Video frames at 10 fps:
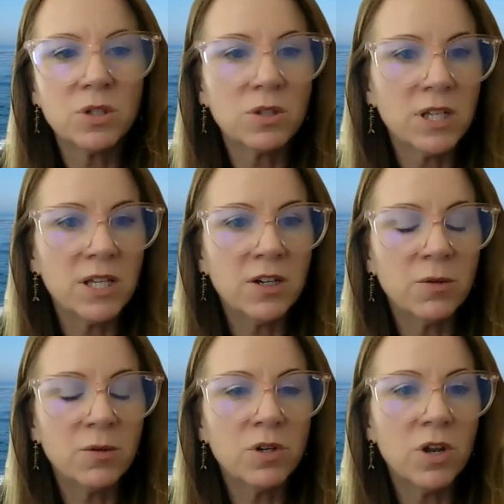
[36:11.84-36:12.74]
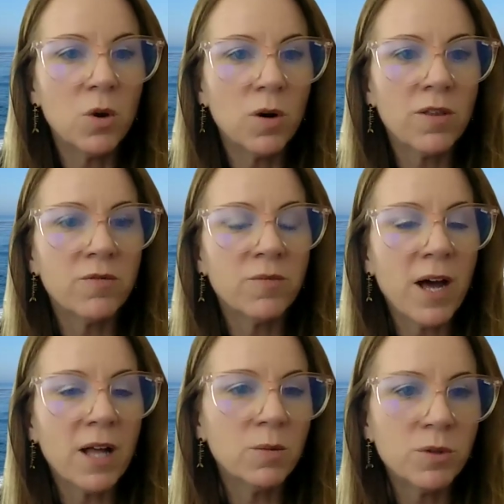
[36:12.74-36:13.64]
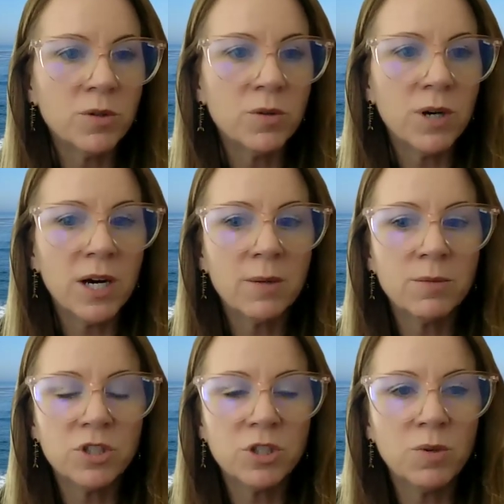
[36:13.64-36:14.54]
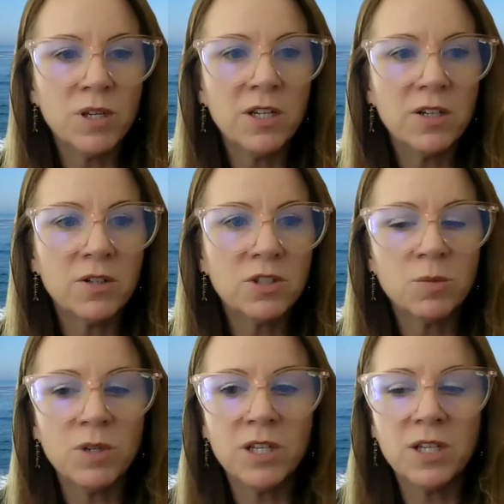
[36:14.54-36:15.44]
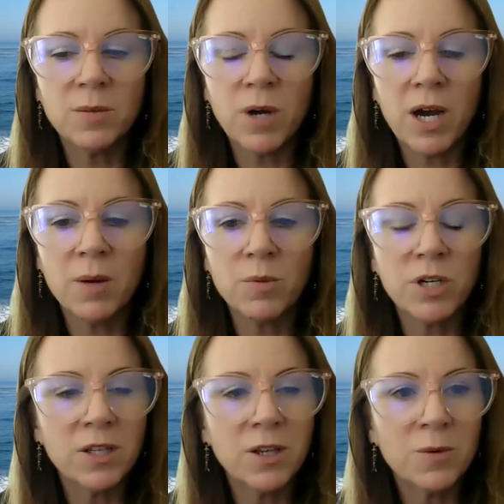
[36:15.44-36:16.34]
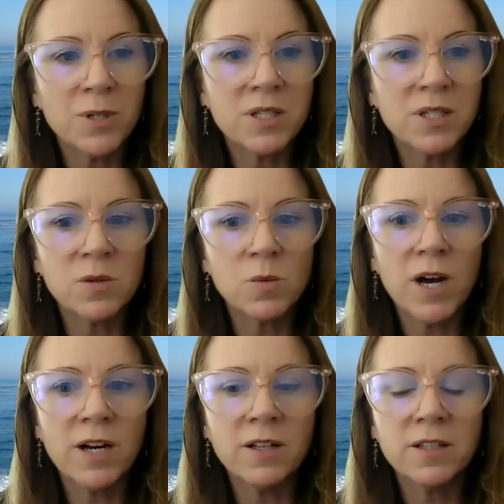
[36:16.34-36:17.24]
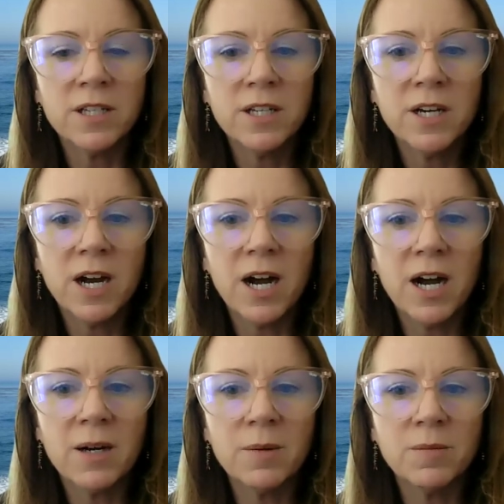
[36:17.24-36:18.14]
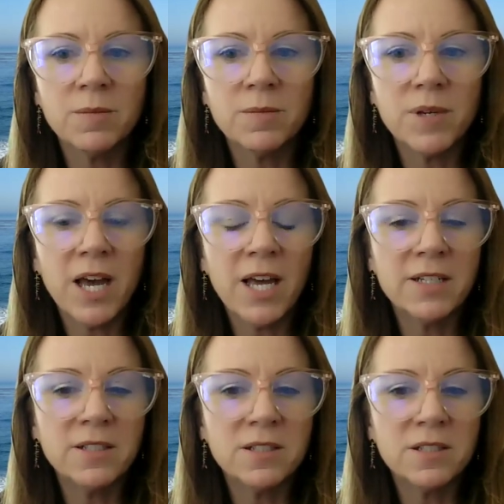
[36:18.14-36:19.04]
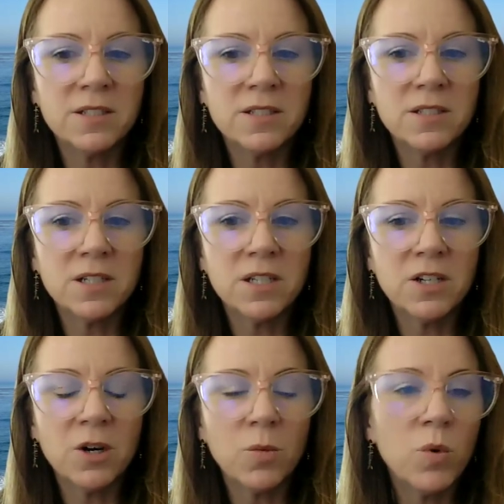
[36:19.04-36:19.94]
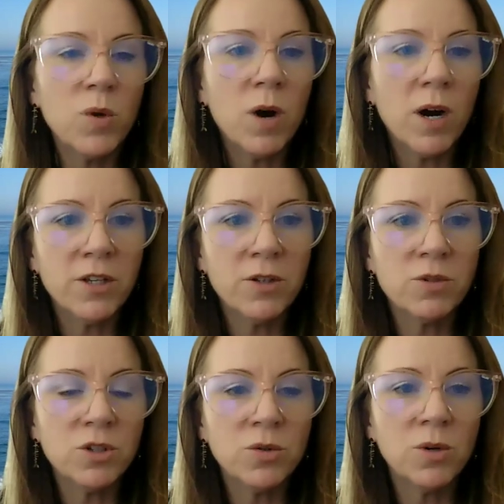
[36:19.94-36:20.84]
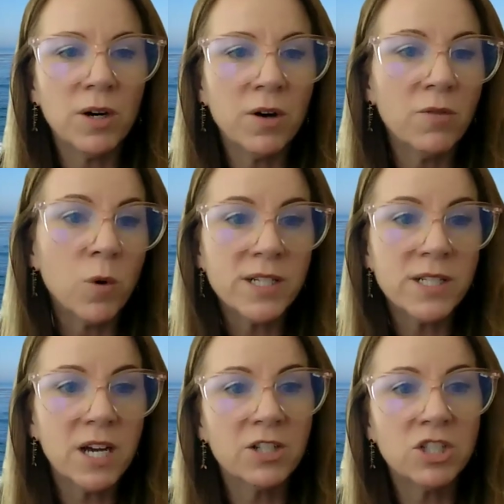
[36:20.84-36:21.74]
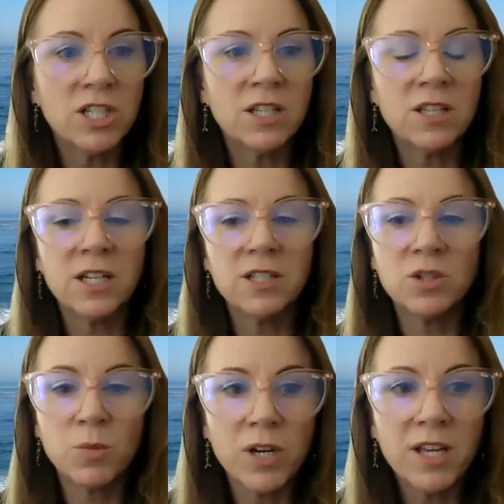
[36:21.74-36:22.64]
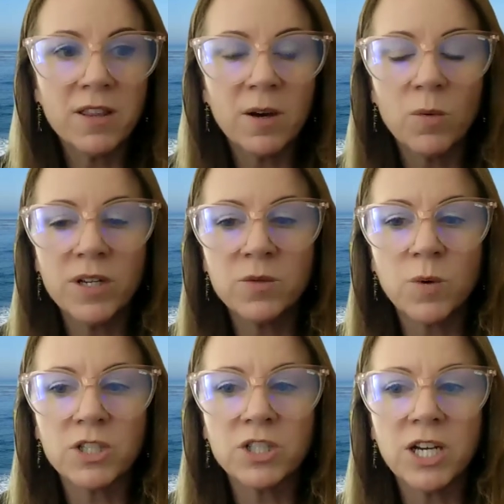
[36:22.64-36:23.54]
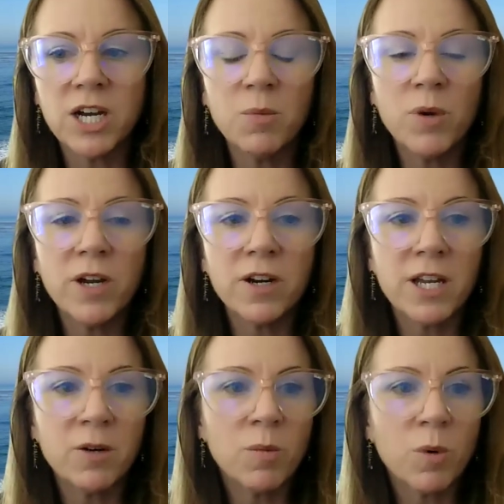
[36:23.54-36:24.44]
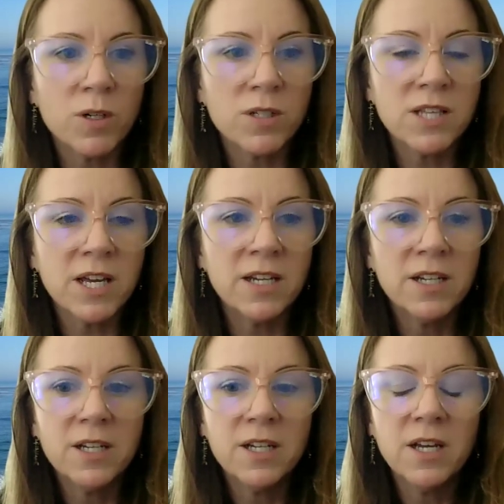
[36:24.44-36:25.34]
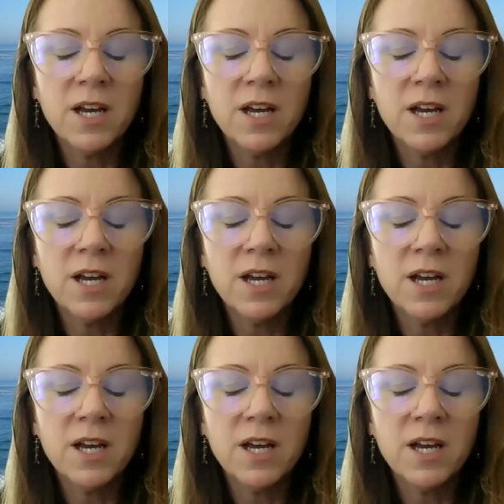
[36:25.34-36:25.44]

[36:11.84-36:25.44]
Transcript: Certainly, north of Malibu should be pretty low risk as well. And, we want you to avoid touching the debris that is washing up. We are getting reports that